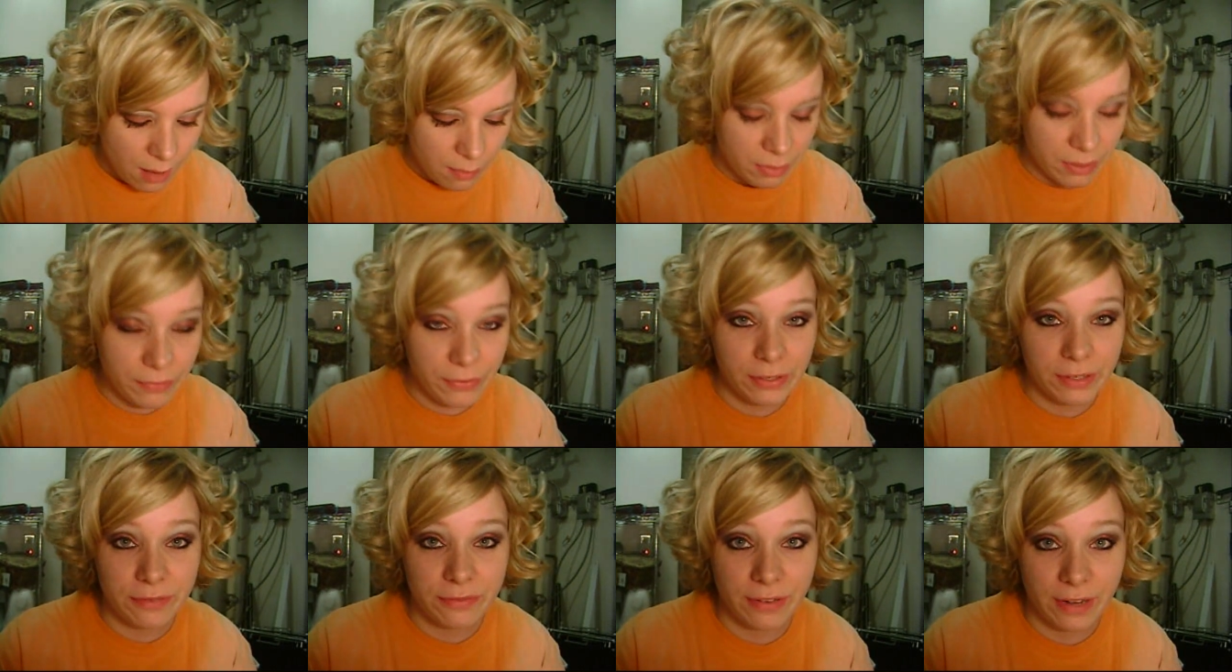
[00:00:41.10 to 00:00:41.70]
But if
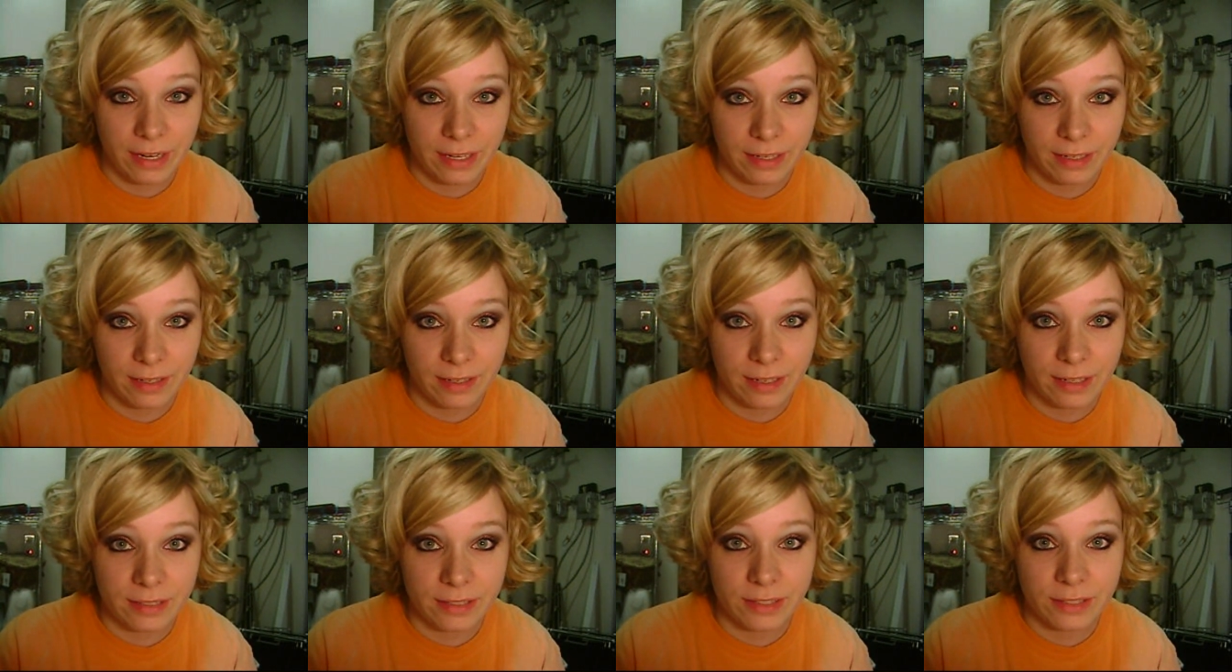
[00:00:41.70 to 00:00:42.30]
you can find
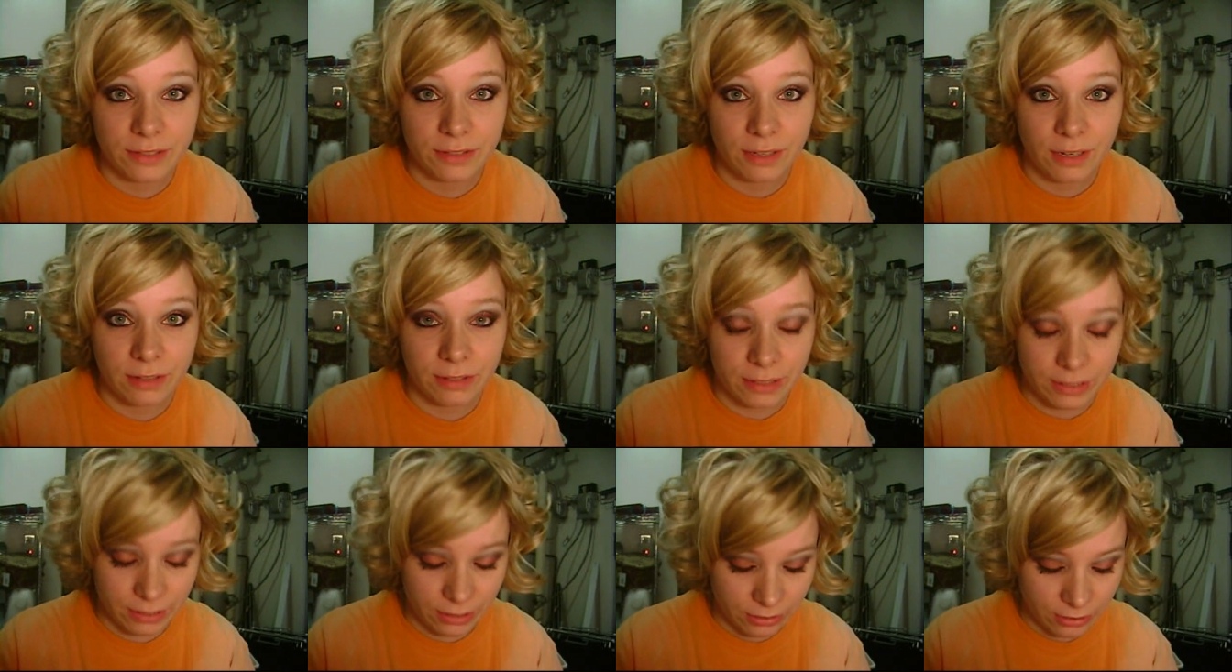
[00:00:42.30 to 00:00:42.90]
it, I
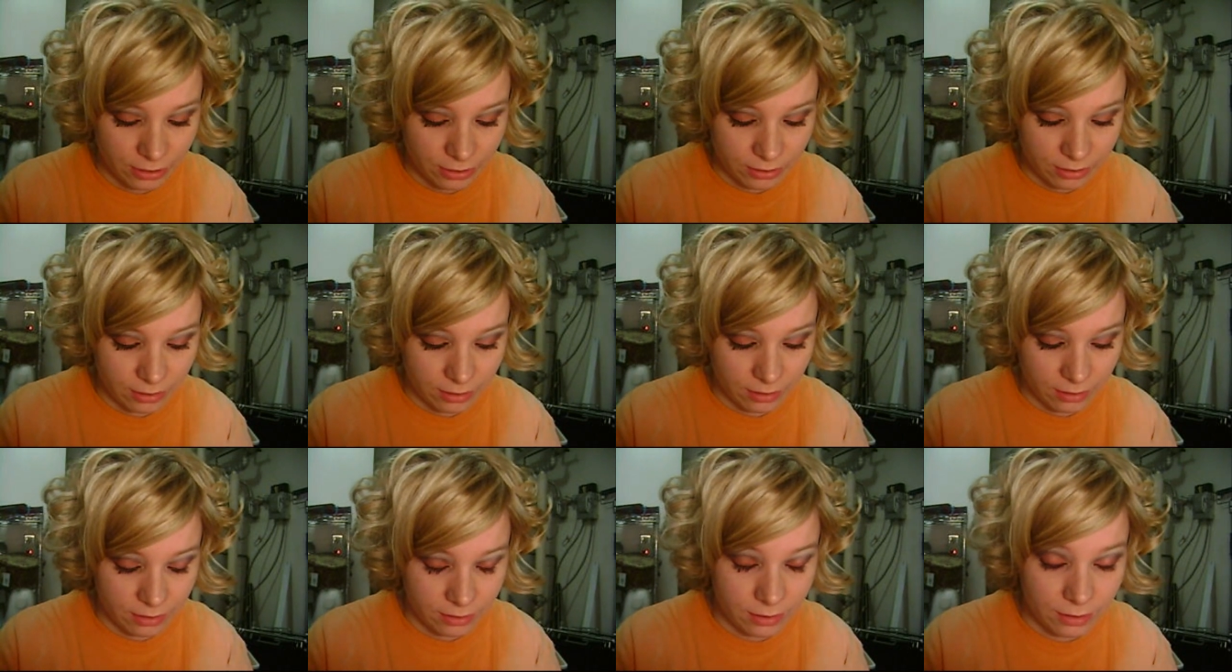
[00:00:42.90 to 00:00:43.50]
strongly suggest
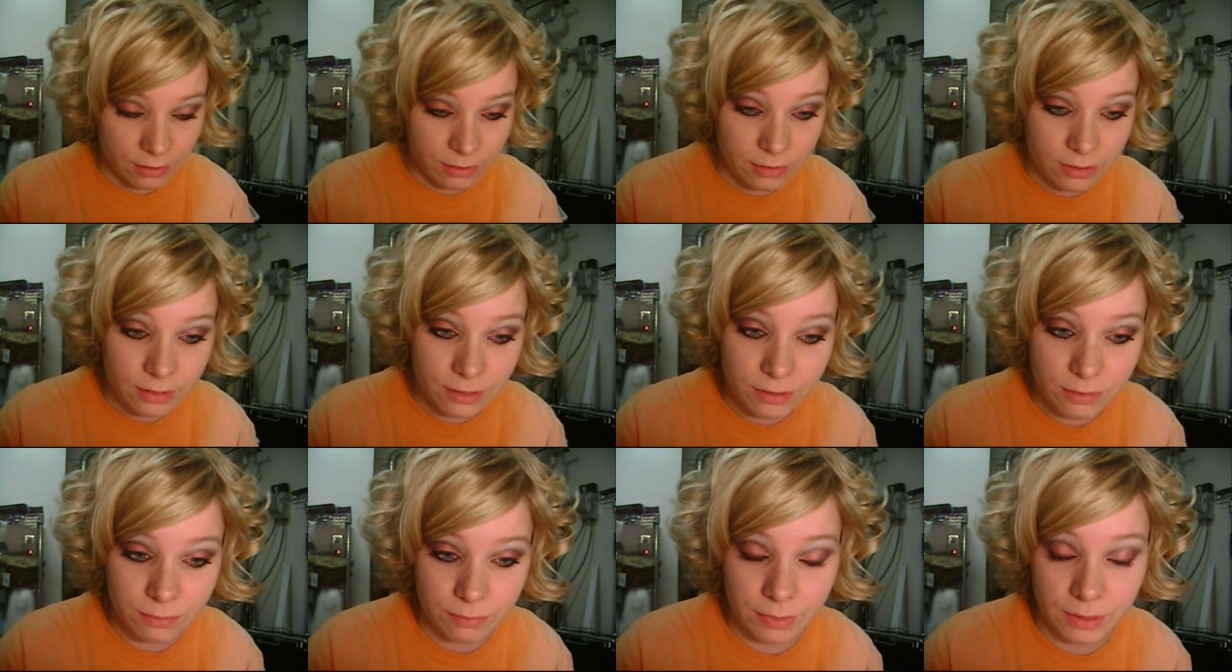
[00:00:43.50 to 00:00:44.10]
it because it's
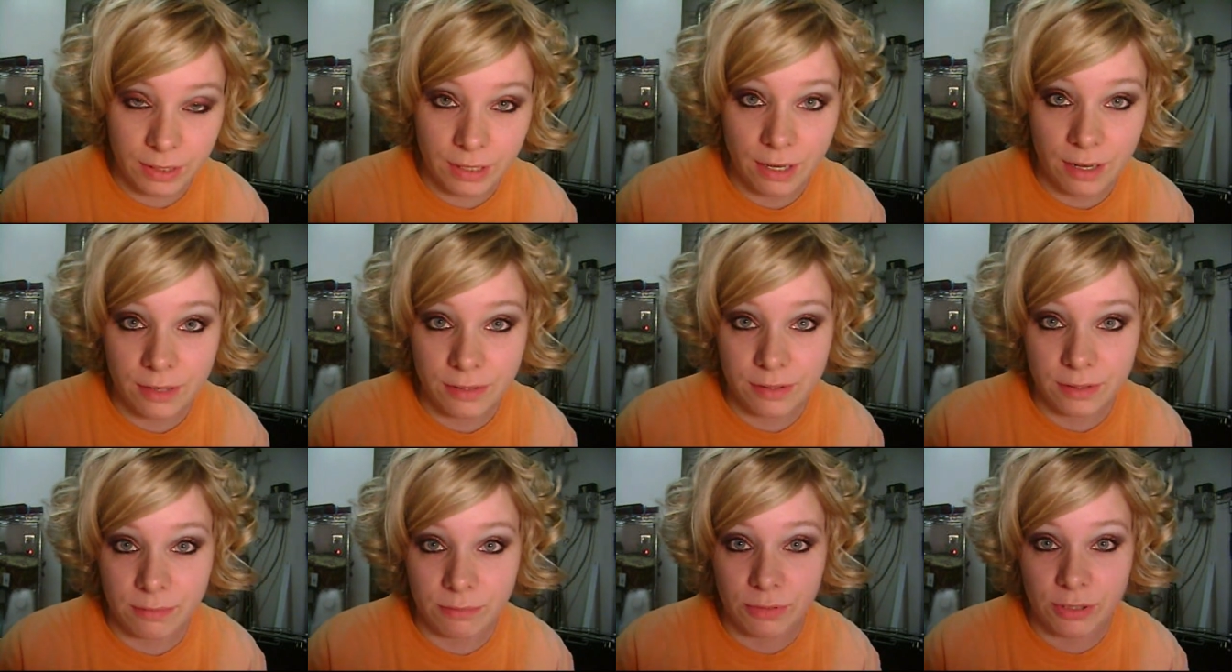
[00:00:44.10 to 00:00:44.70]
really
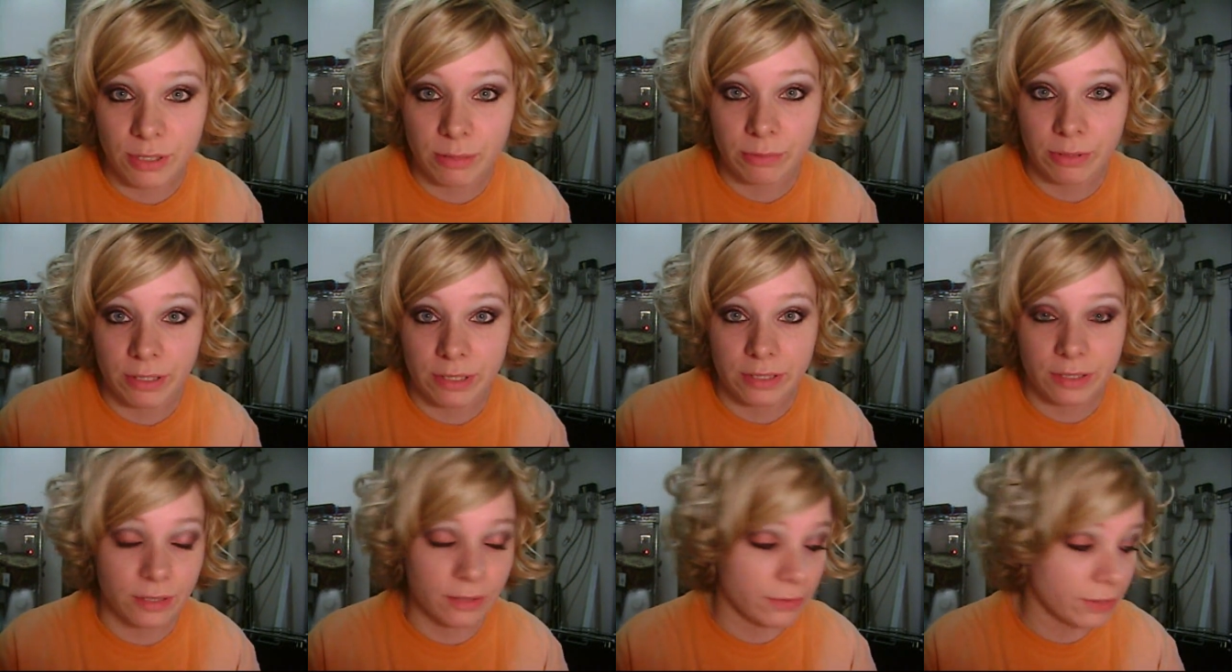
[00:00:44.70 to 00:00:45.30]
awesome
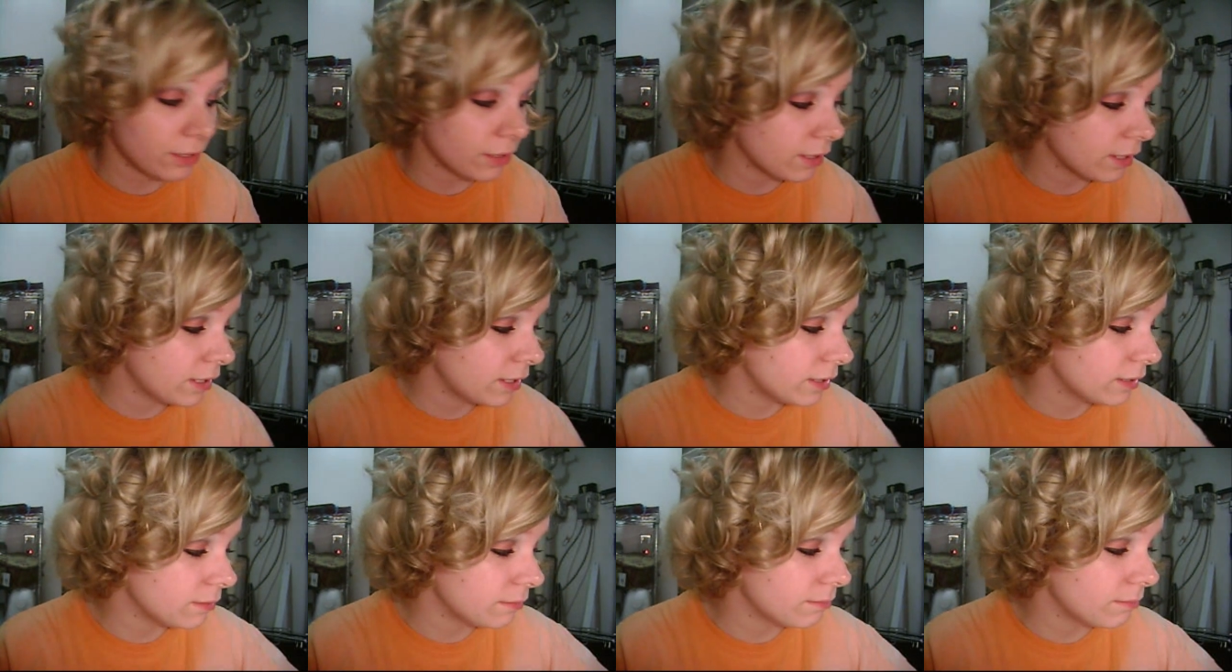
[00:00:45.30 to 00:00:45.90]
shimmery silver, and
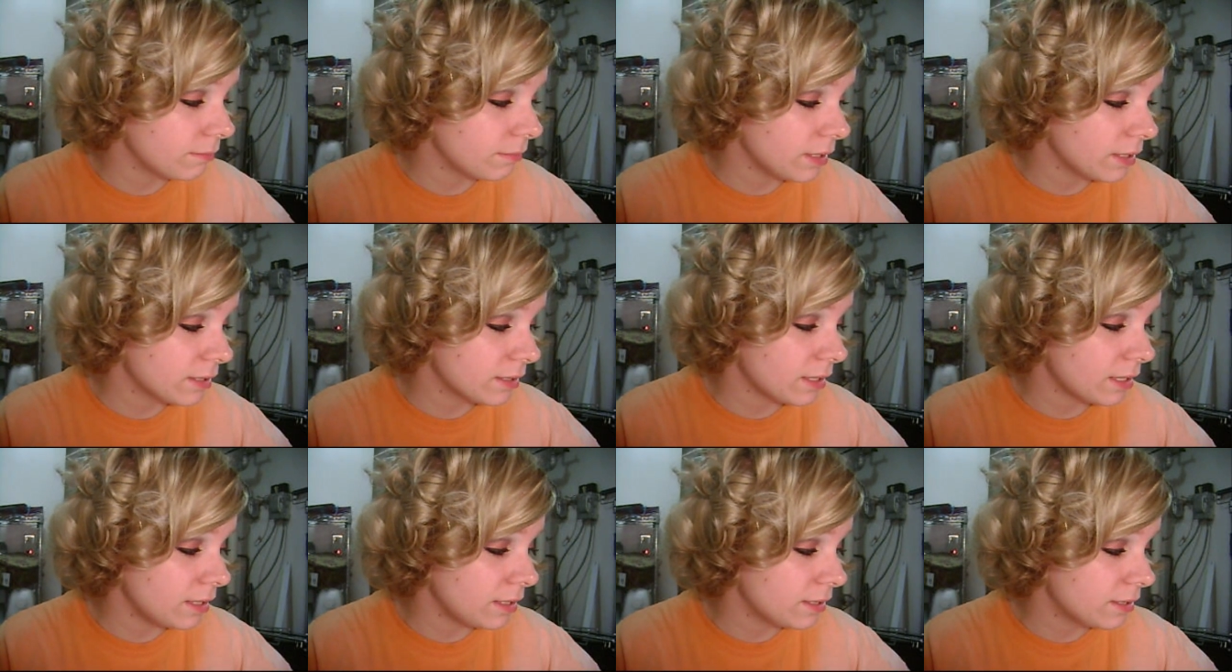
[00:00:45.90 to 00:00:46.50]
it makes
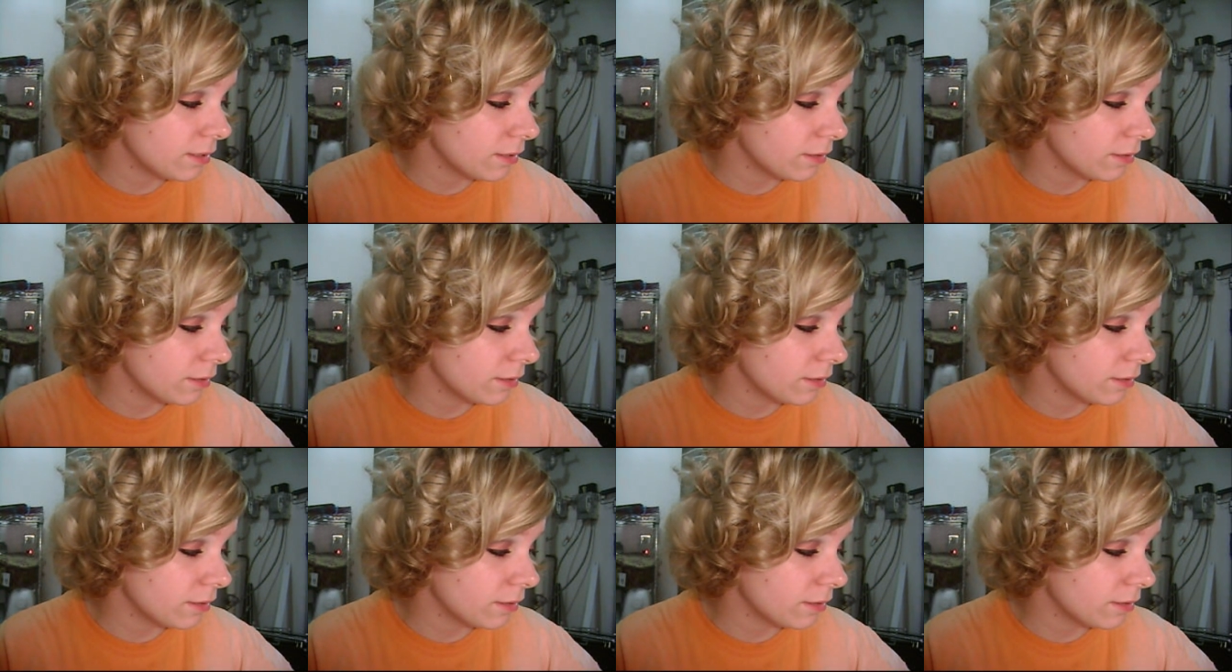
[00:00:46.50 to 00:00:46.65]
any